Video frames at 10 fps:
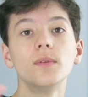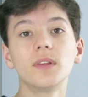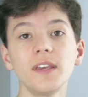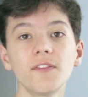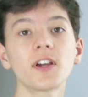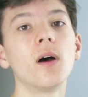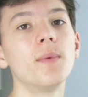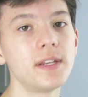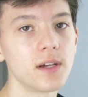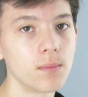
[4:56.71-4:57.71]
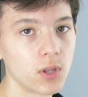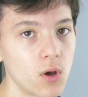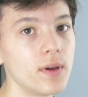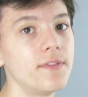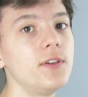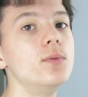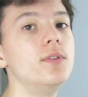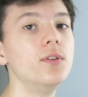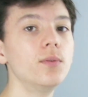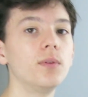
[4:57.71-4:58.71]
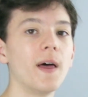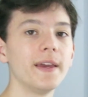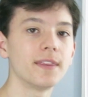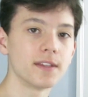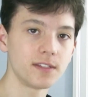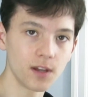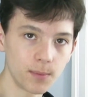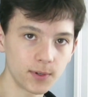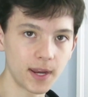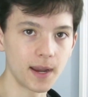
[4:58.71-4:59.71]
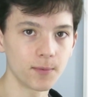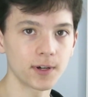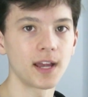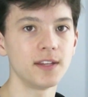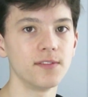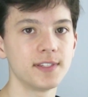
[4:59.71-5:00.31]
leave a comment down below if you do like this double camera kind of